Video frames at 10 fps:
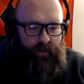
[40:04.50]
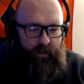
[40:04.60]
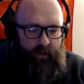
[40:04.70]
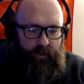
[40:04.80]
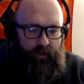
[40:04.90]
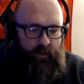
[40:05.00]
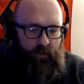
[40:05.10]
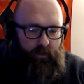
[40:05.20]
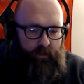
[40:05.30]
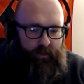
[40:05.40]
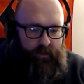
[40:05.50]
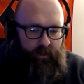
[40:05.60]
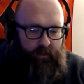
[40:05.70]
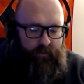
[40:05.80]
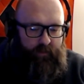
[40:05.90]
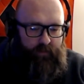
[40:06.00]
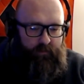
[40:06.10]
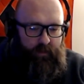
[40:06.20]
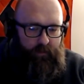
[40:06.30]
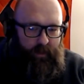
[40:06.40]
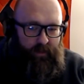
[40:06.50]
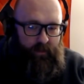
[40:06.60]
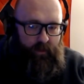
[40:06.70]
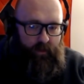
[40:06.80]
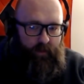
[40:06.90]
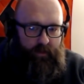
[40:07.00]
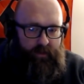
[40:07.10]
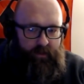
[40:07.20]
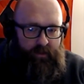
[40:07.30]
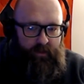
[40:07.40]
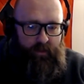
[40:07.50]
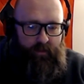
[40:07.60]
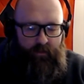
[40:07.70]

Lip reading: and good at Googling stuff, it makes it all that much easier.